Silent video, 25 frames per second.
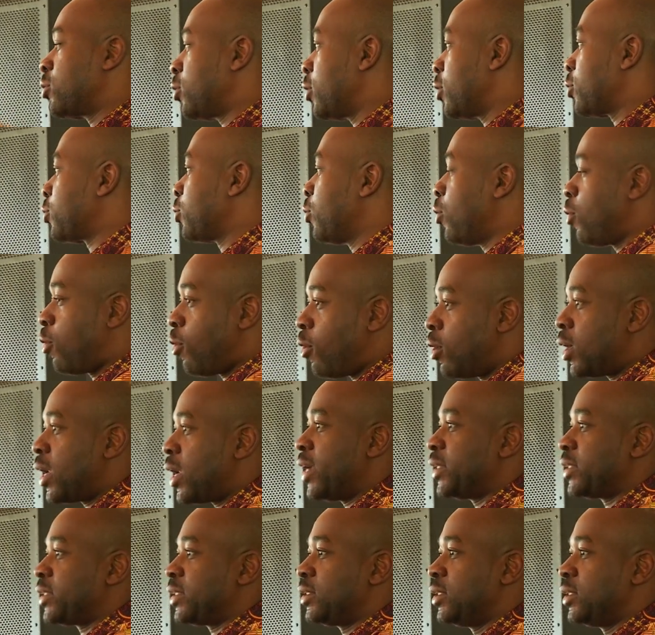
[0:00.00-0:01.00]
those who call
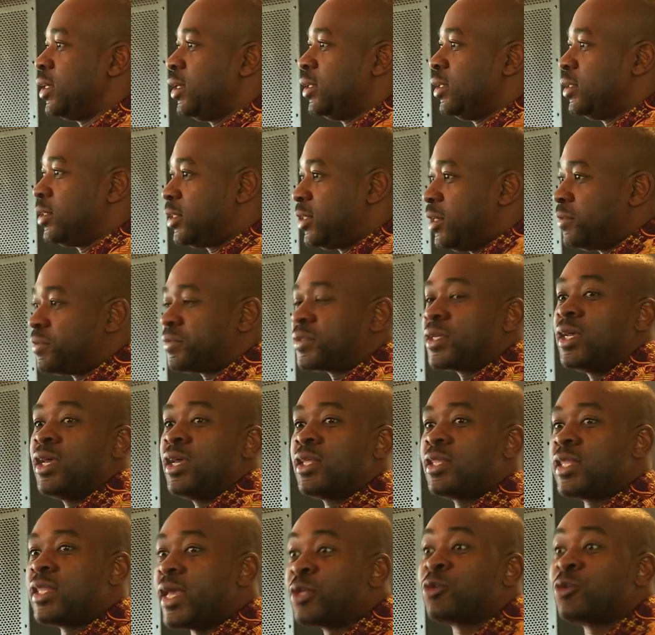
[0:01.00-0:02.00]
us chiefs.
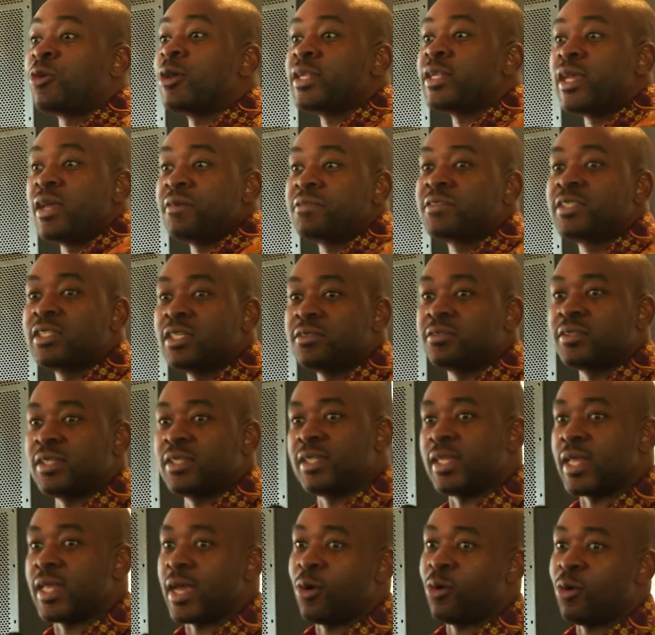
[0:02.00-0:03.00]
They don't have chiefs
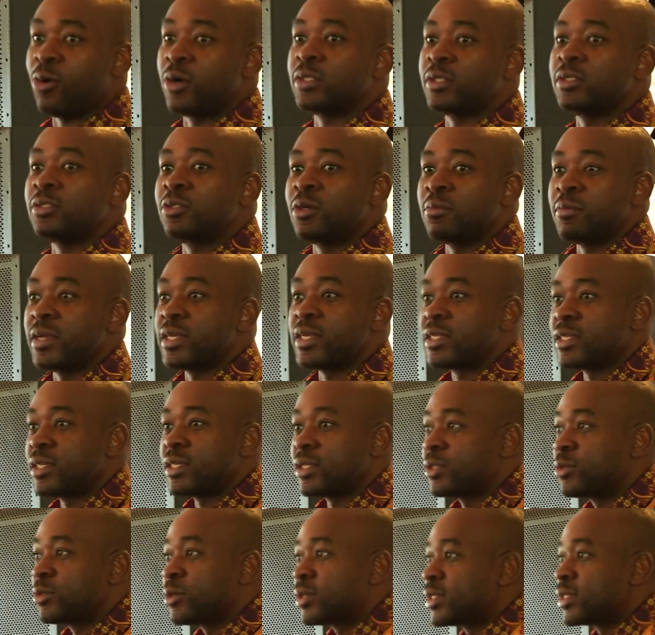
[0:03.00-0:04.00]
in their own
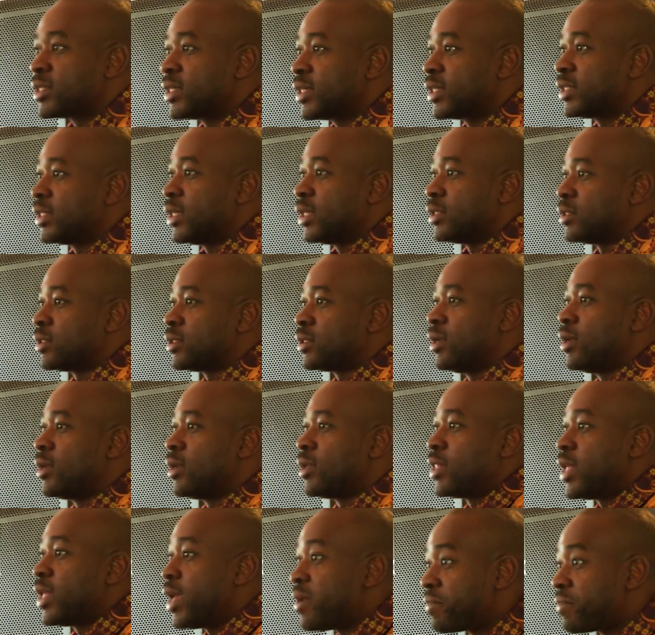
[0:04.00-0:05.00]
domestic jurisdictions.
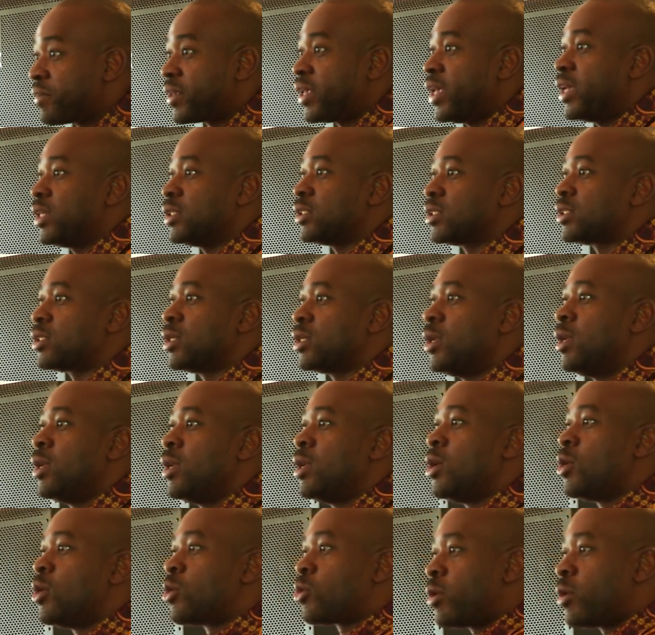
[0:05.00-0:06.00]
They have kings.
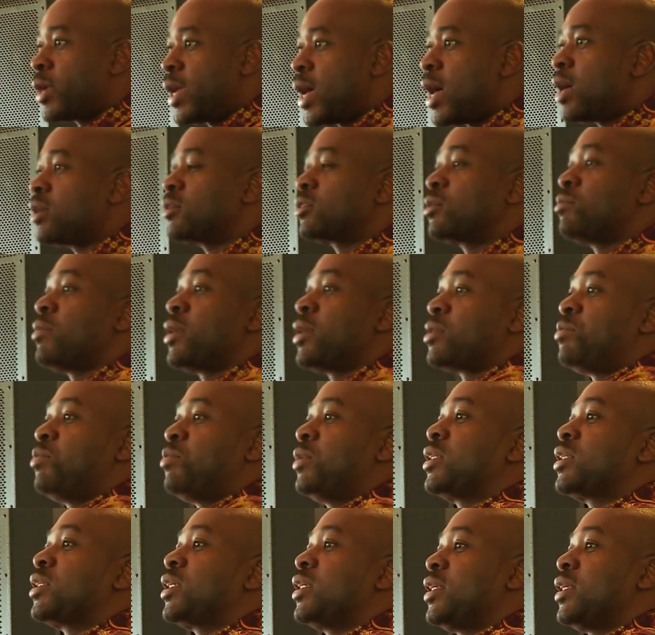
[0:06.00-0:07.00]
Royalty must
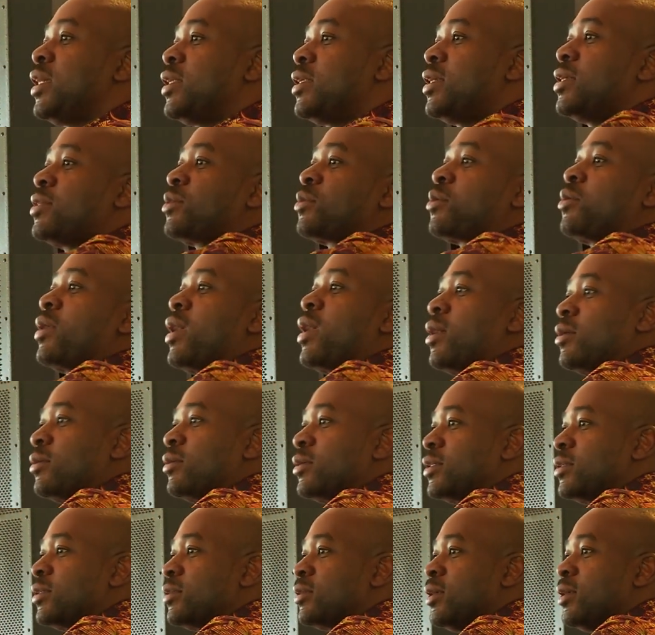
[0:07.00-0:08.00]
be treated as
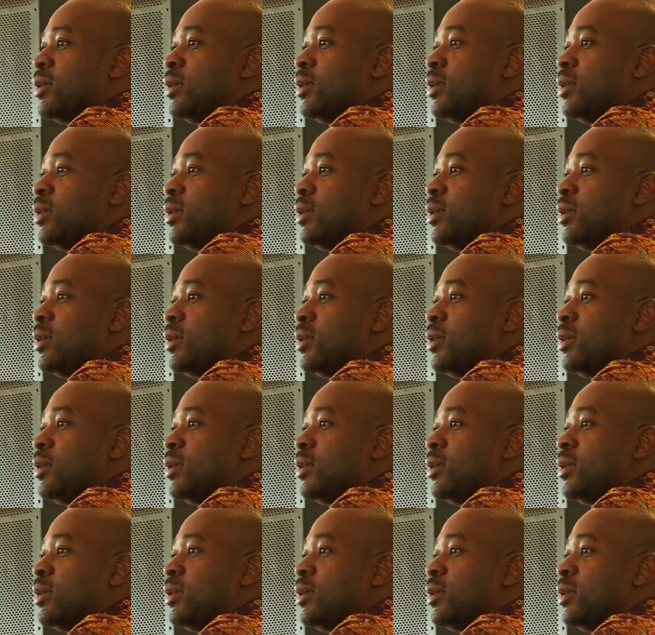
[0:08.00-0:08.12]
royalty.